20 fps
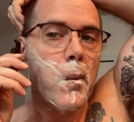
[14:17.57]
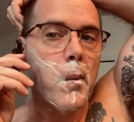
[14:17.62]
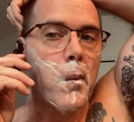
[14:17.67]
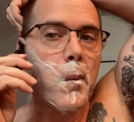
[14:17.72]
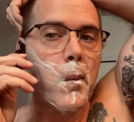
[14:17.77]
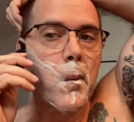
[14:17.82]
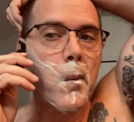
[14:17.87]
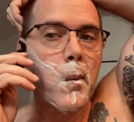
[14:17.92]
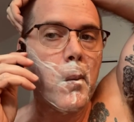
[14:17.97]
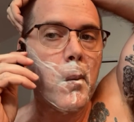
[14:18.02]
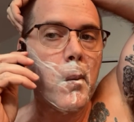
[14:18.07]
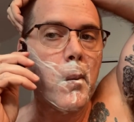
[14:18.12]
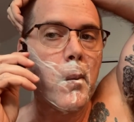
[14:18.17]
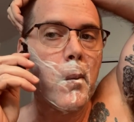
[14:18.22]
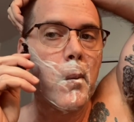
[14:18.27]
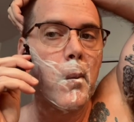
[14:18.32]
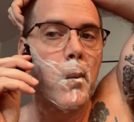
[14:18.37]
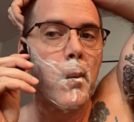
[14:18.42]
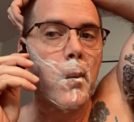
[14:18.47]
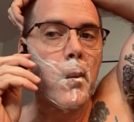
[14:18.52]

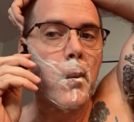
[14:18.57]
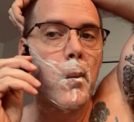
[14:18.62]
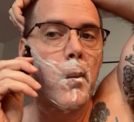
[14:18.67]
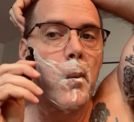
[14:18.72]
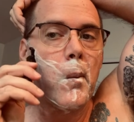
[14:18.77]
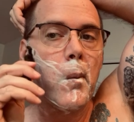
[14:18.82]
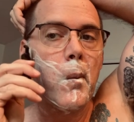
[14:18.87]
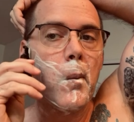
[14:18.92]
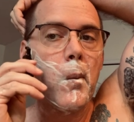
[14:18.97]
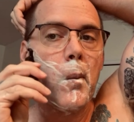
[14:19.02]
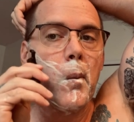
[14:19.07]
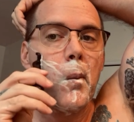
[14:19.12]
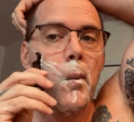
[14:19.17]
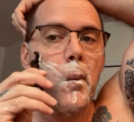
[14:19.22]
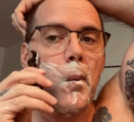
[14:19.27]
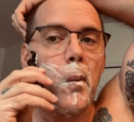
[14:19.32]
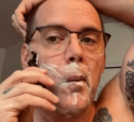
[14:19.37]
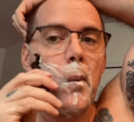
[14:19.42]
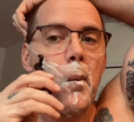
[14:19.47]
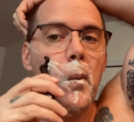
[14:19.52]

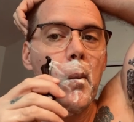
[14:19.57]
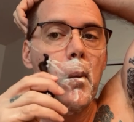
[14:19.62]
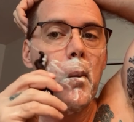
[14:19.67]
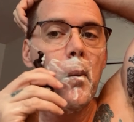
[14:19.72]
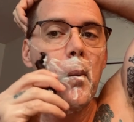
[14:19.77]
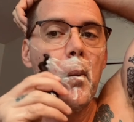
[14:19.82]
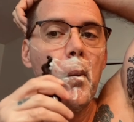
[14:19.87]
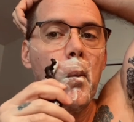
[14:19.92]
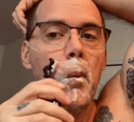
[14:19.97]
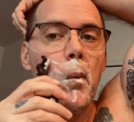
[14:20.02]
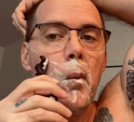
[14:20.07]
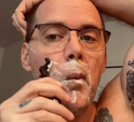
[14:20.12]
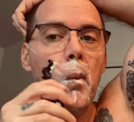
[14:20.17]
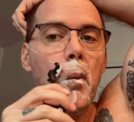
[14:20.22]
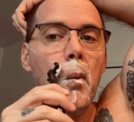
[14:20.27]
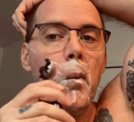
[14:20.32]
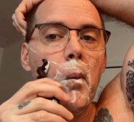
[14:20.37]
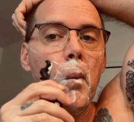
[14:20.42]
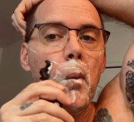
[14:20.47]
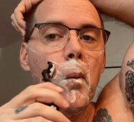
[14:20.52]

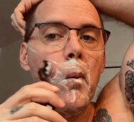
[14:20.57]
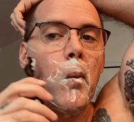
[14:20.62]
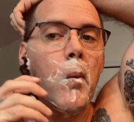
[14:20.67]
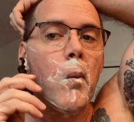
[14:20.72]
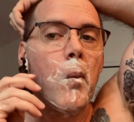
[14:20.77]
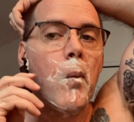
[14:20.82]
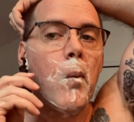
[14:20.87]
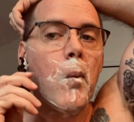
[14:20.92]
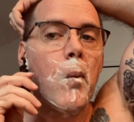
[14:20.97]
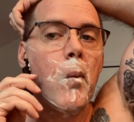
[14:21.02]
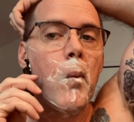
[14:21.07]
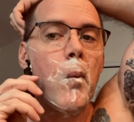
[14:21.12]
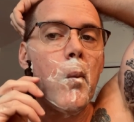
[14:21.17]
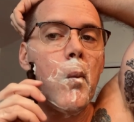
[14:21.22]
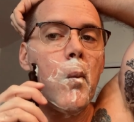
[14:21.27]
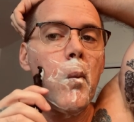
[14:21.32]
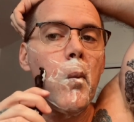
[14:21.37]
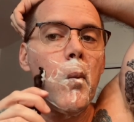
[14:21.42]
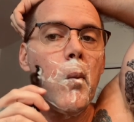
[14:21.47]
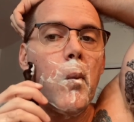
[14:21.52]

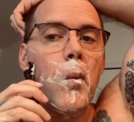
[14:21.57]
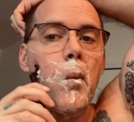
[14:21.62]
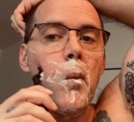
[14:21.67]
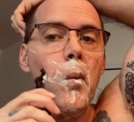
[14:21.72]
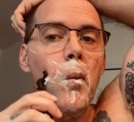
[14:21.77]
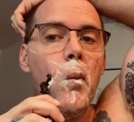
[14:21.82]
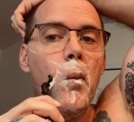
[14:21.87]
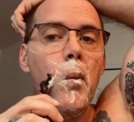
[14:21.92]
(no one is talking)